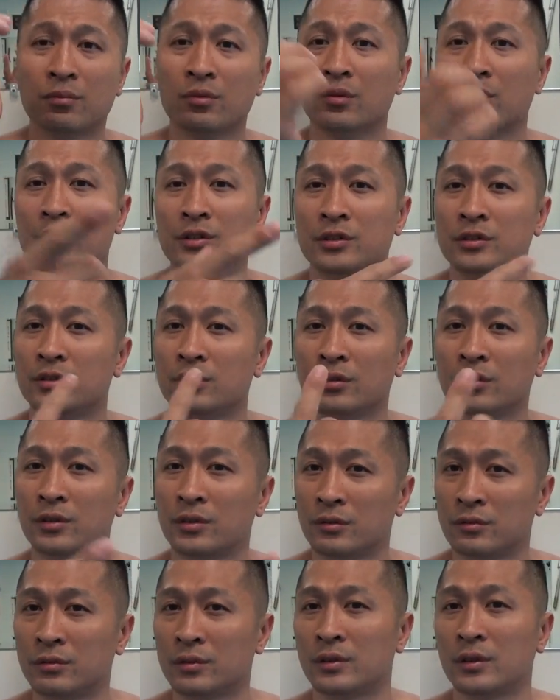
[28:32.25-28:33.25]
boards don't
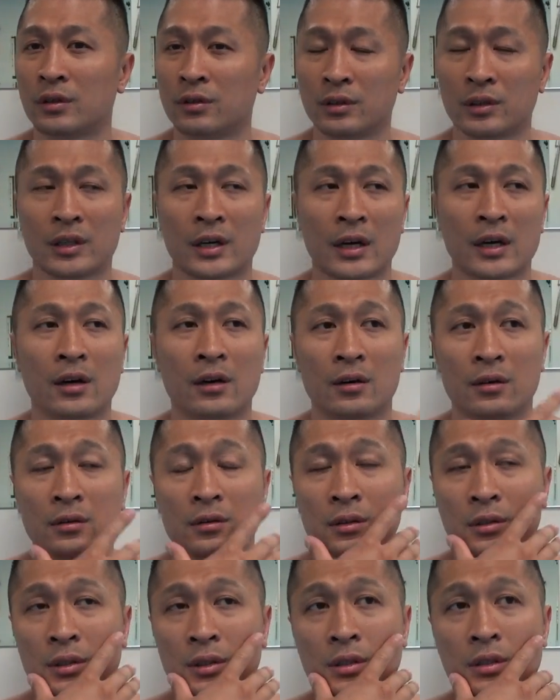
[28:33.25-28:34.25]
allow